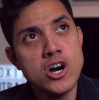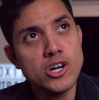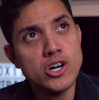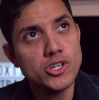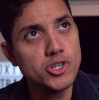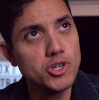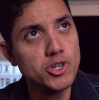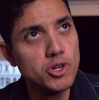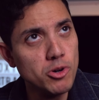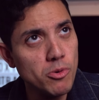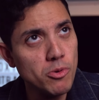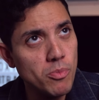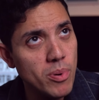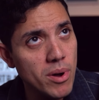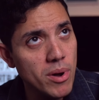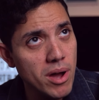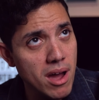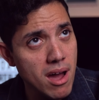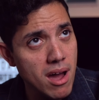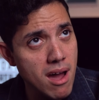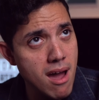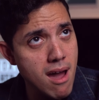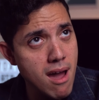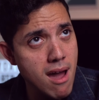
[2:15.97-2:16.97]
to
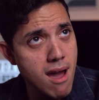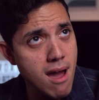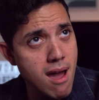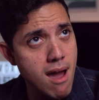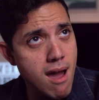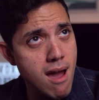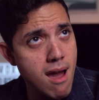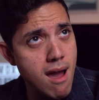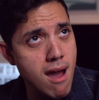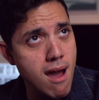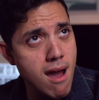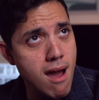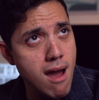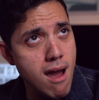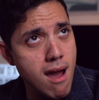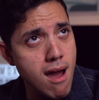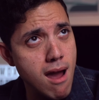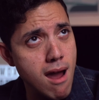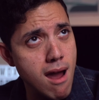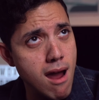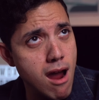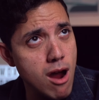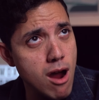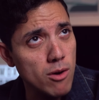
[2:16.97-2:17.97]

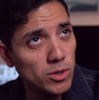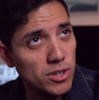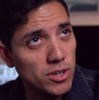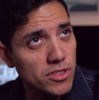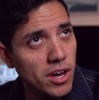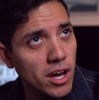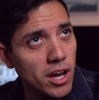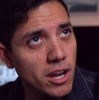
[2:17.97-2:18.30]
bear with